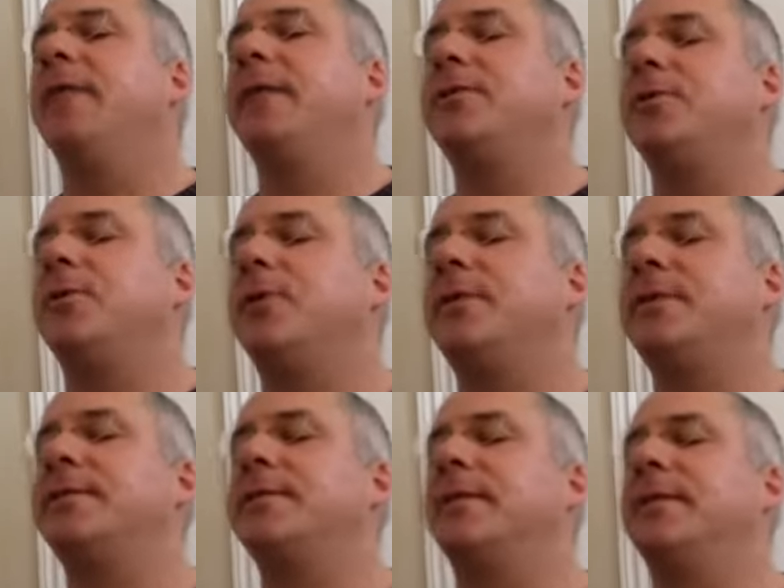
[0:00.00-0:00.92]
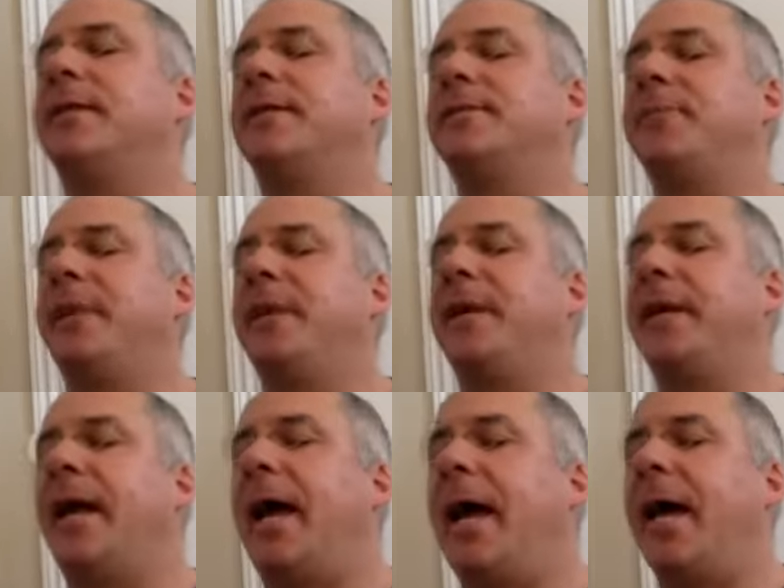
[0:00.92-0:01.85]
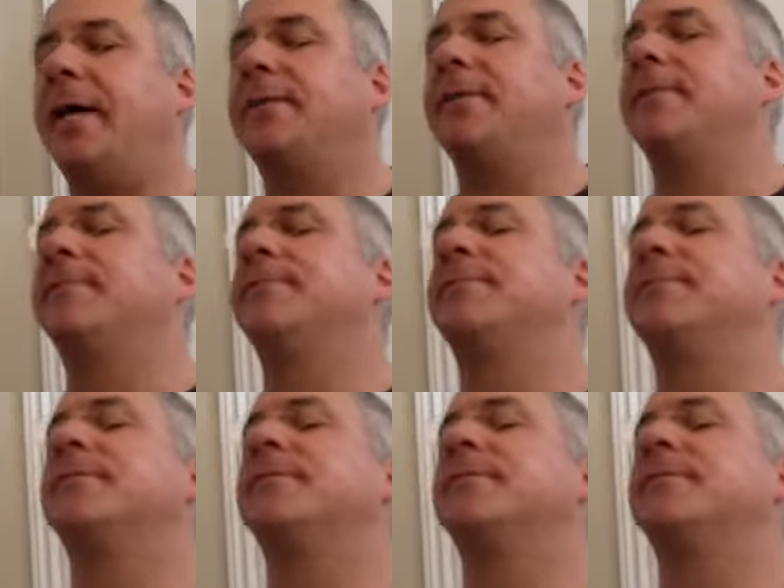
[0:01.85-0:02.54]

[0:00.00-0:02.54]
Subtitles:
then joy, since that's being an active